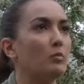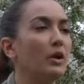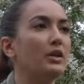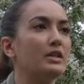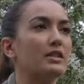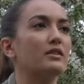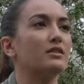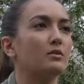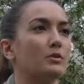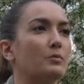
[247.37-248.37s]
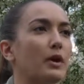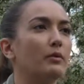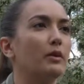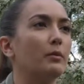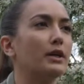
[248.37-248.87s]
Probably the sexism is
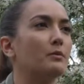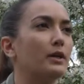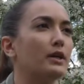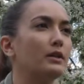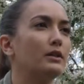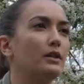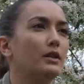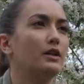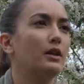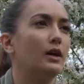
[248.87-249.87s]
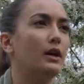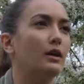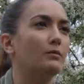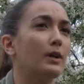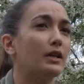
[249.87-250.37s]
probably the biggest part.
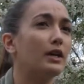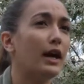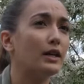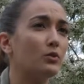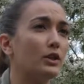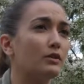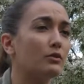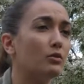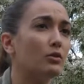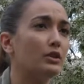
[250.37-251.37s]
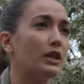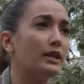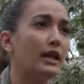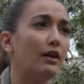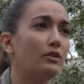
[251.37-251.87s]
Like actual like school and like
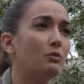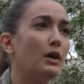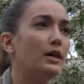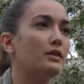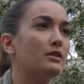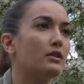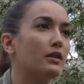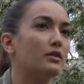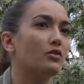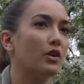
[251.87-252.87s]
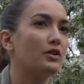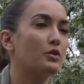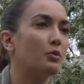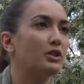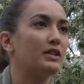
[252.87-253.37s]
knowledge wise, as long as you
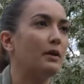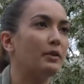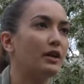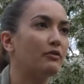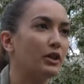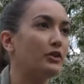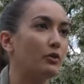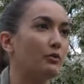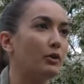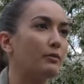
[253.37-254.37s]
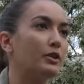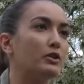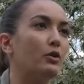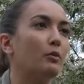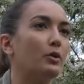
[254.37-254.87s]
put the time and effort in, you can pretty much
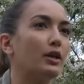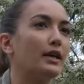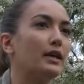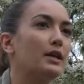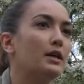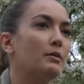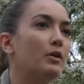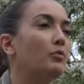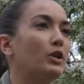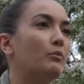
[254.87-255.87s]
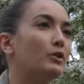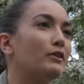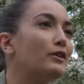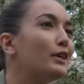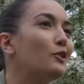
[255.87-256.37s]
know it. But like people not
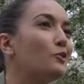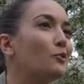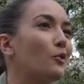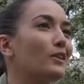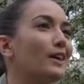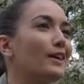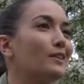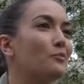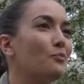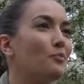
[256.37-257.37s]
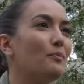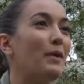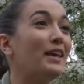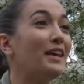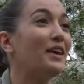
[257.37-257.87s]
believing in you or like
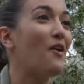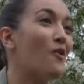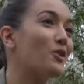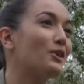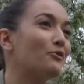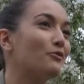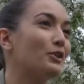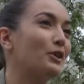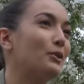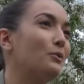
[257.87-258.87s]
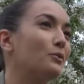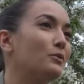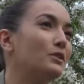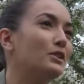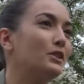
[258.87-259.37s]
making it harder for you
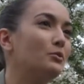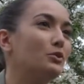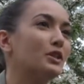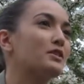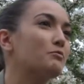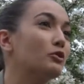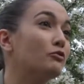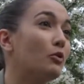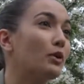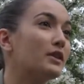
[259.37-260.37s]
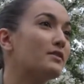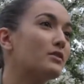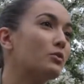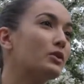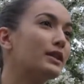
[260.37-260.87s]
to just move forward in
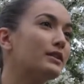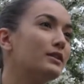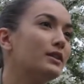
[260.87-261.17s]
schooling,